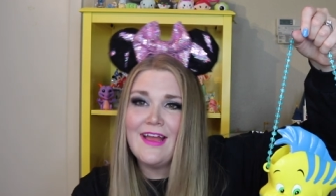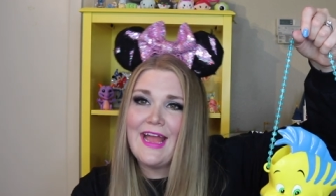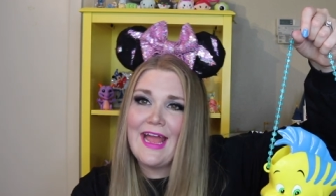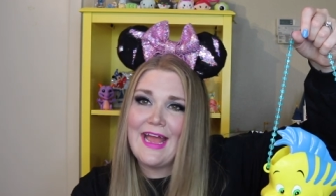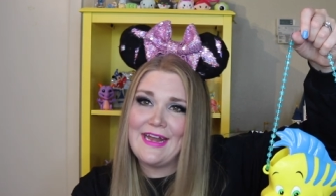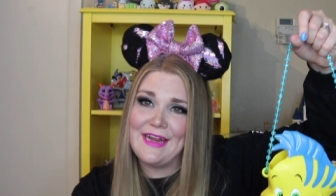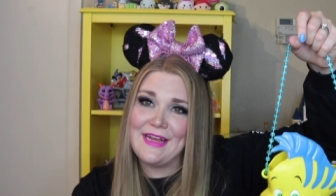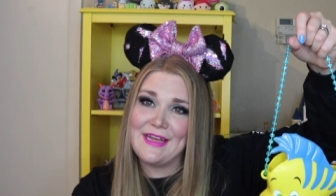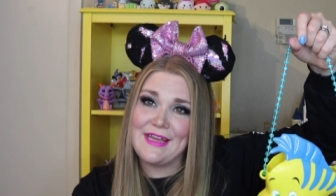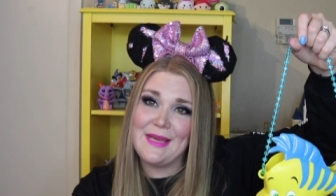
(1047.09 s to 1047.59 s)

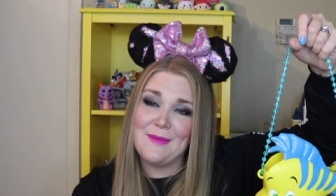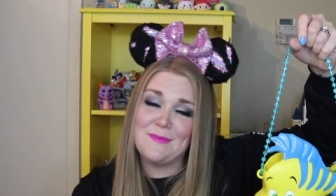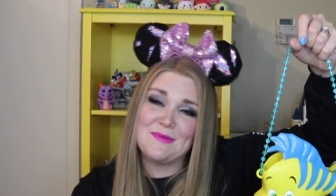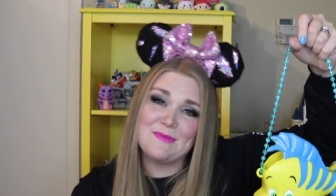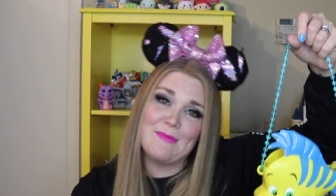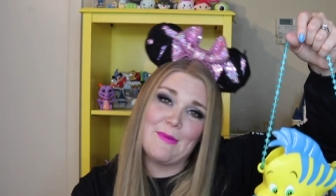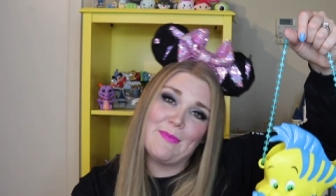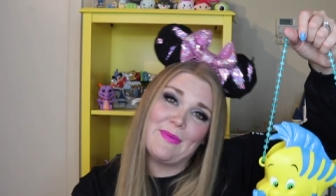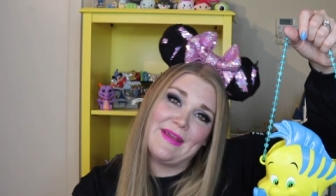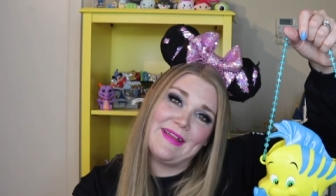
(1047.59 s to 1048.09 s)
and it
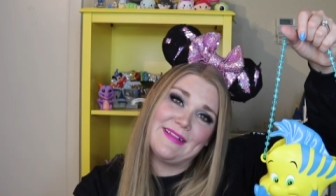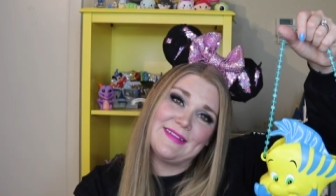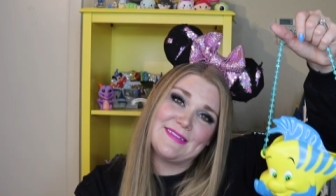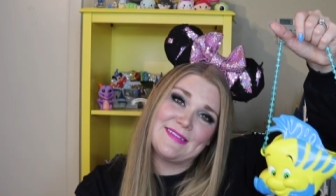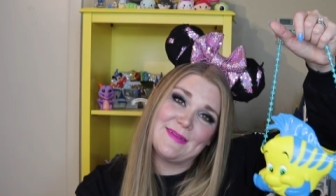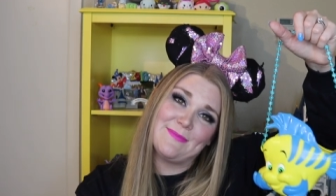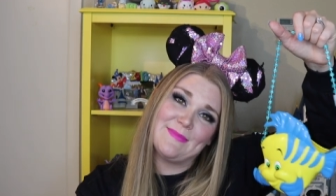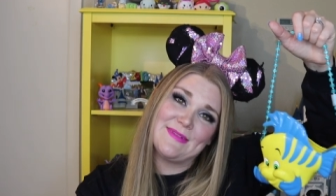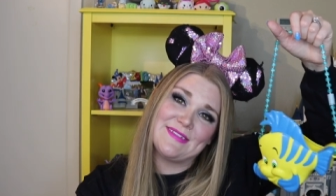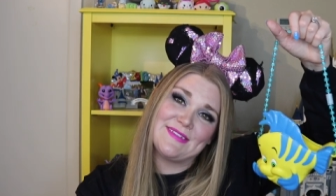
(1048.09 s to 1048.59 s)
keeps my
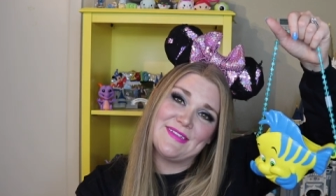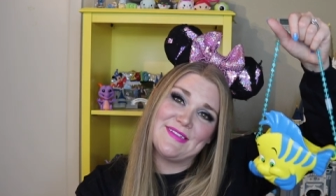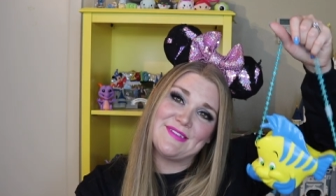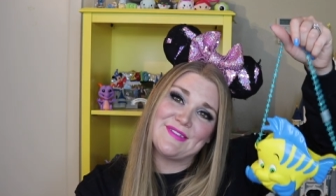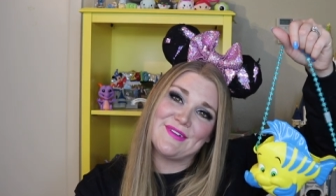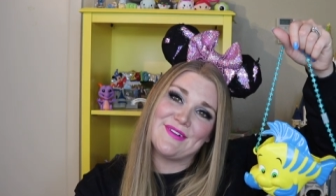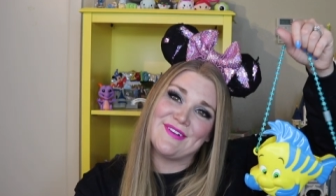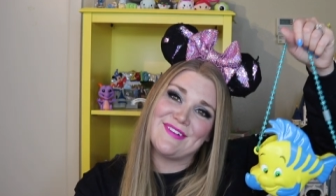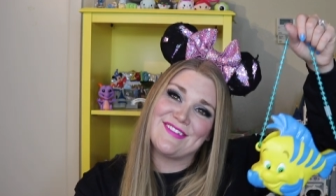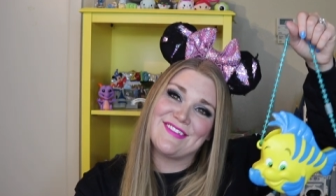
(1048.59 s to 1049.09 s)
pins and my
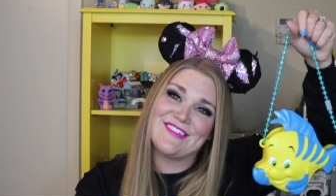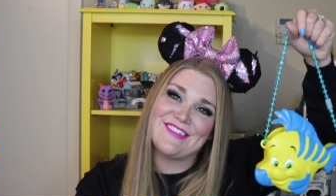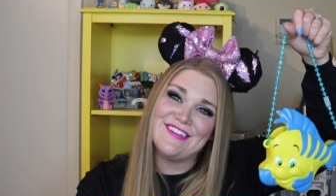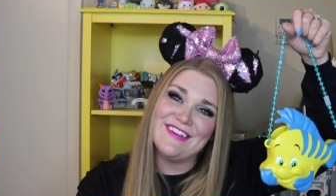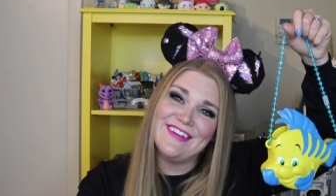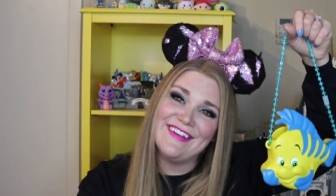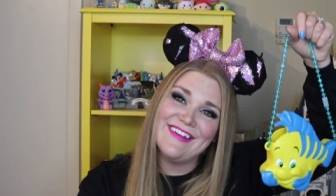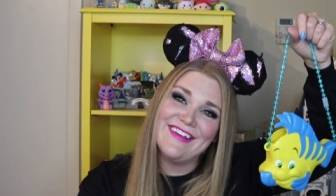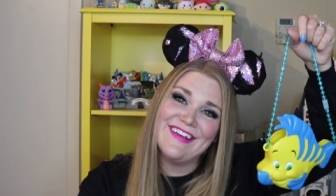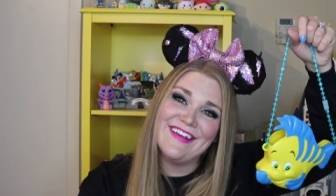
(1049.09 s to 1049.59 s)

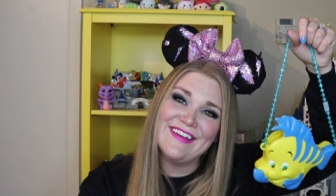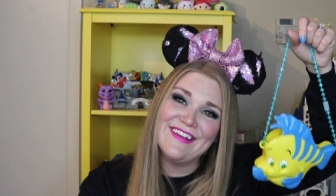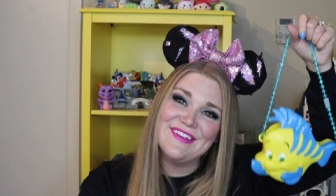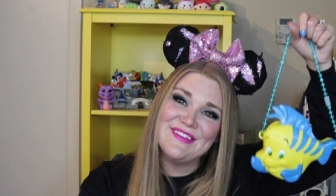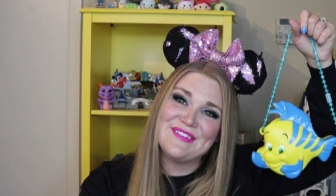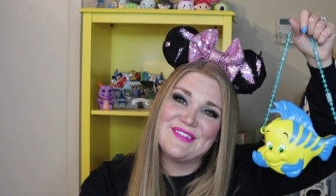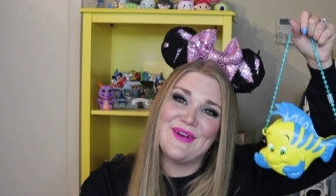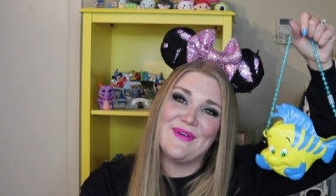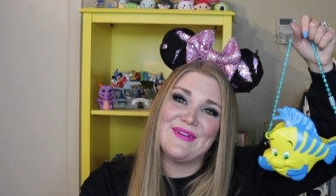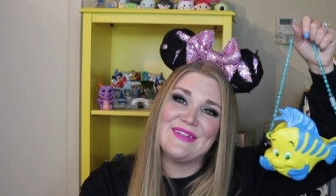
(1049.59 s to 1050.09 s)
scissors.
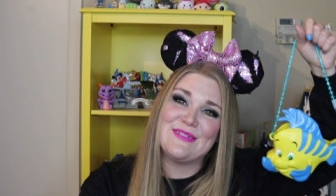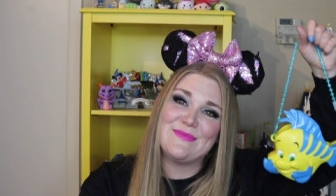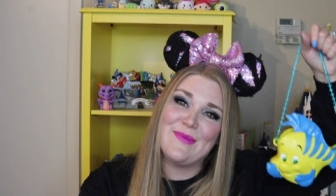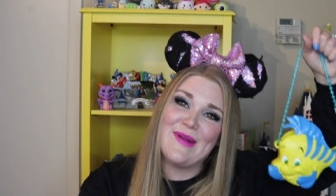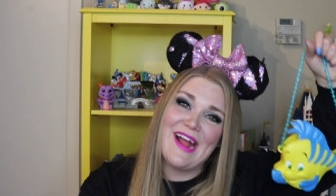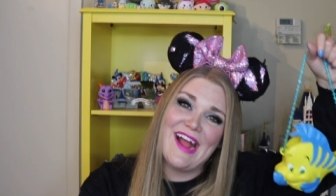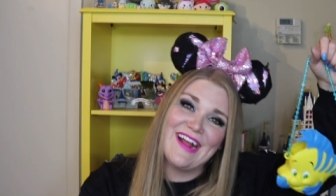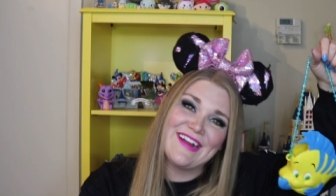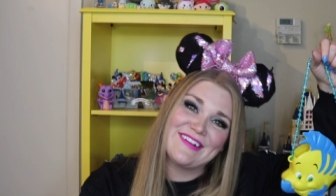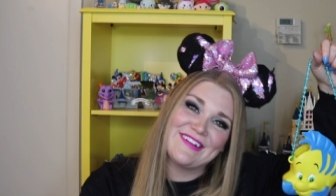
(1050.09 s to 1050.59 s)
So it's
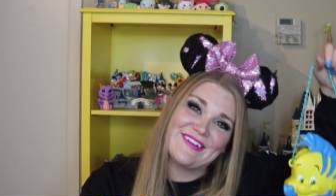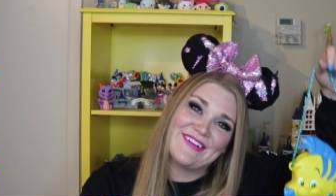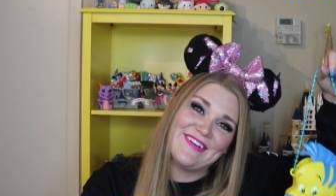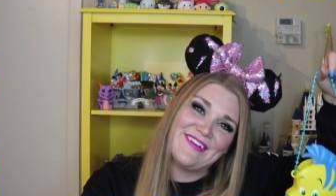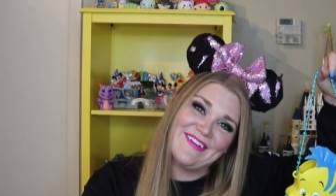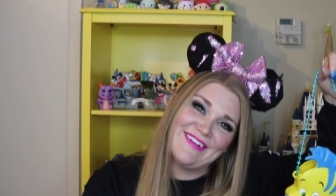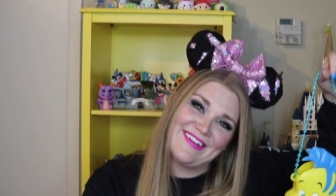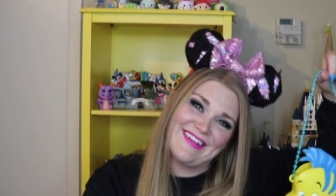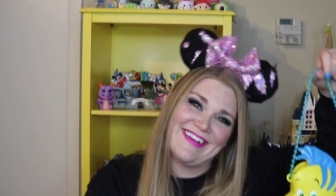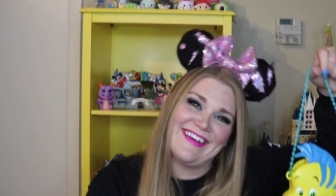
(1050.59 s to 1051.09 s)

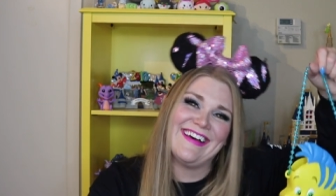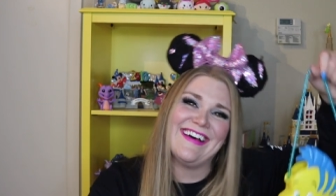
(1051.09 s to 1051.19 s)
practical.